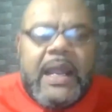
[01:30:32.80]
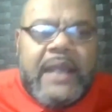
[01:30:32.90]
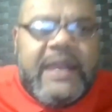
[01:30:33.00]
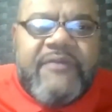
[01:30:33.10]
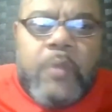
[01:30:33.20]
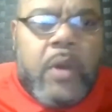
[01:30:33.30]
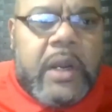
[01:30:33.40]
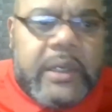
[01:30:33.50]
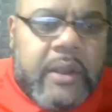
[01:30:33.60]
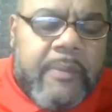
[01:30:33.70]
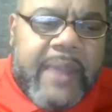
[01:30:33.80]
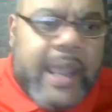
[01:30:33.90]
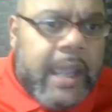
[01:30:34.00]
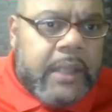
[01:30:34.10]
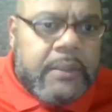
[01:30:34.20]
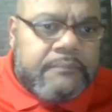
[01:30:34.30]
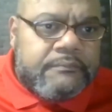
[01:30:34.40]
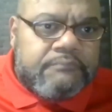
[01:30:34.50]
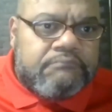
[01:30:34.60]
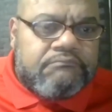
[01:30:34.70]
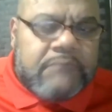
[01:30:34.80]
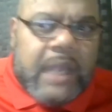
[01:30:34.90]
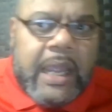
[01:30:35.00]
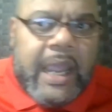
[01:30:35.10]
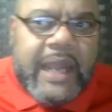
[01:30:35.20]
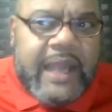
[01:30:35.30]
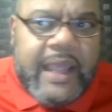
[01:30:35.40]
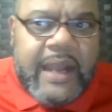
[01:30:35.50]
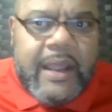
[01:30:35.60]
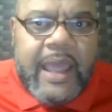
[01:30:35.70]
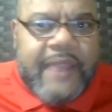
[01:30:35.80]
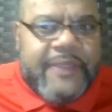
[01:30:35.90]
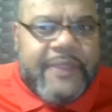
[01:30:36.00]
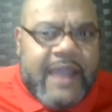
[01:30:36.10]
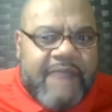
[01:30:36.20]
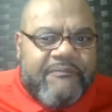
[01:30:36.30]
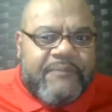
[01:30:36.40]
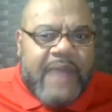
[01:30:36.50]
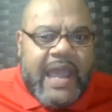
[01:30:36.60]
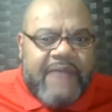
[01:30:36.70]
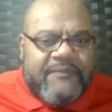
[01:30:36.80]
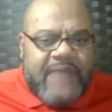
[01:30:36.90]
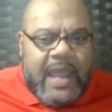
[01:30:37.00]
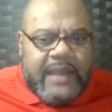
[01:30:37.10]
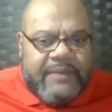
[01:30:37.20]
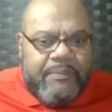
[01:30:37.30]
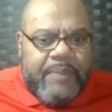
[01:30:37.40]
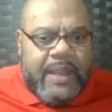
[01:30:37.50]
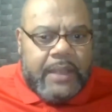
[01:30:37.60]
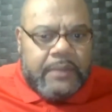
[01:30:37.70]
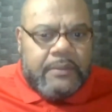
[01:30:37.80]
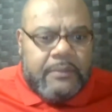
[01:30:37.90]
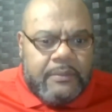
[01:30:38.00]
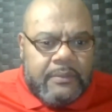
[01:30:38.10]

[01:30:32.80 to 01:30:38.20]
never wanted to go back. I think I've kind of been